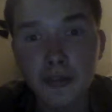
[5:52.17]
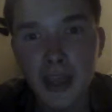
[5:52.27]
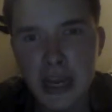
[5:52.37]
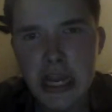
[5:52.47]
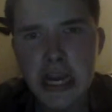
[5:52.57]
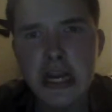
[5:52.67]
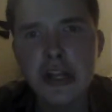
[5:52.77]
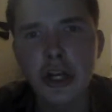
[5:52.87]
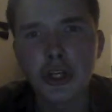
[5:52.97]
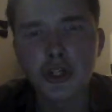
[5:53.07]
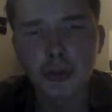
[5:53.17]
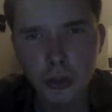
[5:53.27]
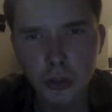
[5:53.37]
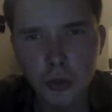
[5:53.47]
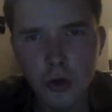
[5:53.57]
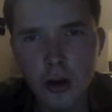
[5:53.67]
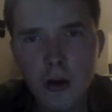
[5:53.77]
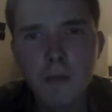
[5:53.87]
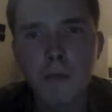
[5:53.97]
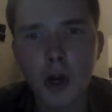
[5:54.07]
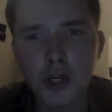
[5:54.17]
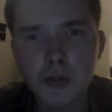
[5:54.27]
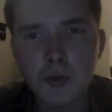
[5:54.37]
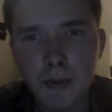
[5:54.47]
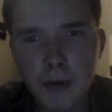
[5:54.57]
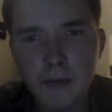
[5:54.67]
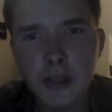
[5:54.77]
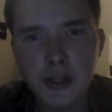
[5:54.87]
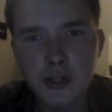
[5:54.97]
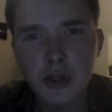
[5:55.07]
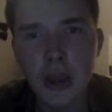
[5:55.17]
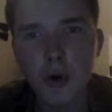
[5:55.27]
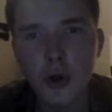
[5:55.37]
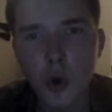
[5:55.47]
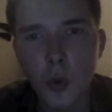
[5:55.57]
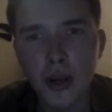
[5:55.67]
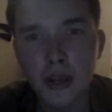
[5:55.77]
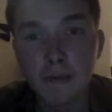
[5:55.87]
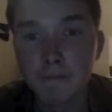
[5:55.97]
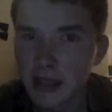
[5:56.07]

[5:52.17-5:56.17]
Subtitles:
They needed a true marksman weapon because they were going